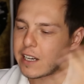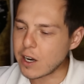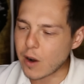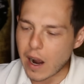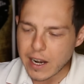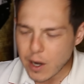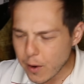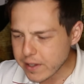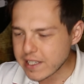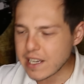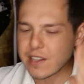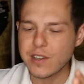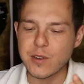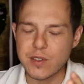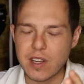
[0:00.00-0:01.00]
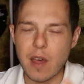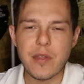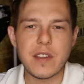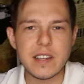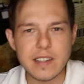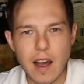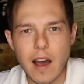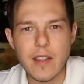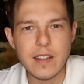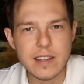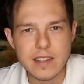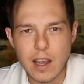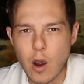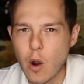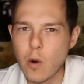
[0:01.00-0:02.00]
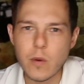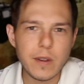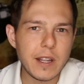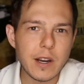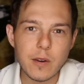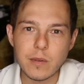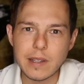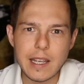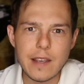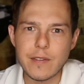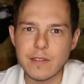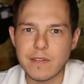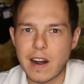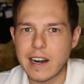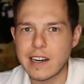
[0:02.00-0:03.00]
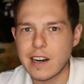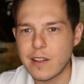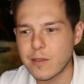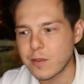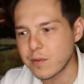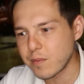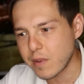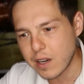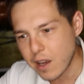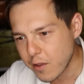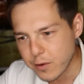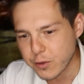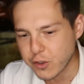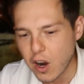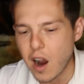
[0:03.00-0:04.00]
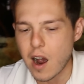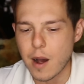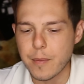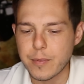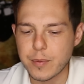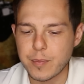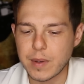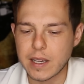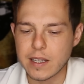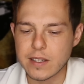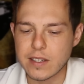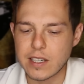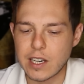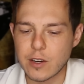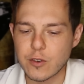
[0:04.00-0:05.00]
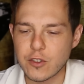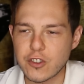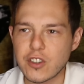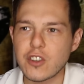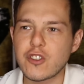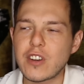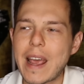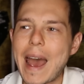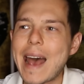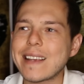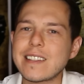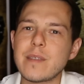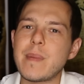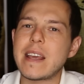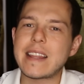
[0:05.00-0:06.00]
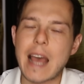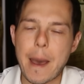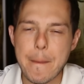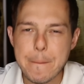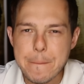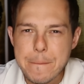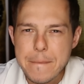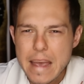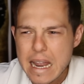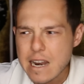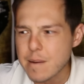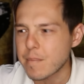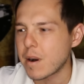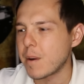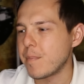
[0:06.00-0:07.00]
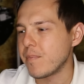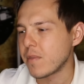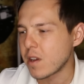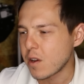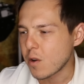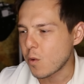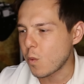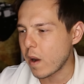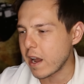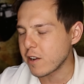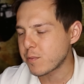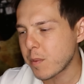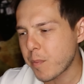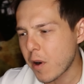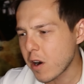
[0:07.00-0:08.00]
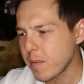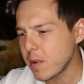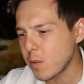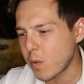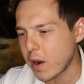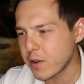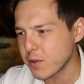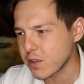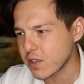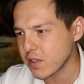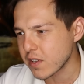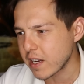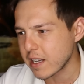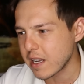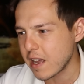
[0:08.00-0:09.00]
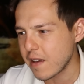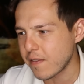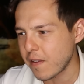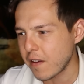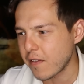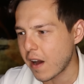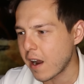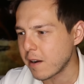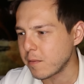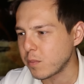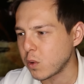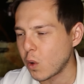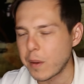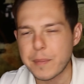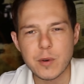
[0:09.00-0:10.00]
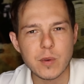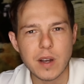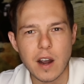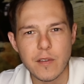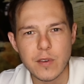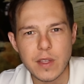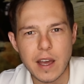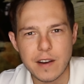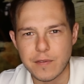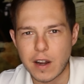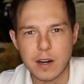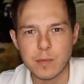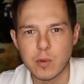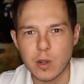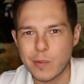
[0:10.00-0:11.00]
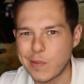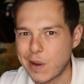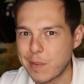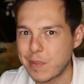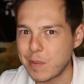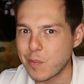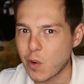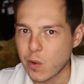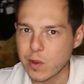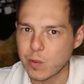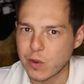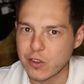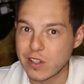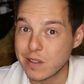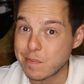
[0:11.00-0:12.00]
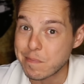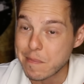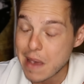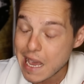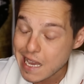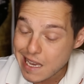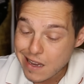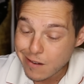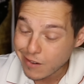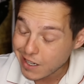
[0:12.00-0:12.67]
you know, I know it's easier said than done and say, "Oh, you know, leave and find another another job" because, you know, sh she has to make that minimum wage. But part of me wonders is like if if unemployment will cover that, if unemployment might be more than what she's making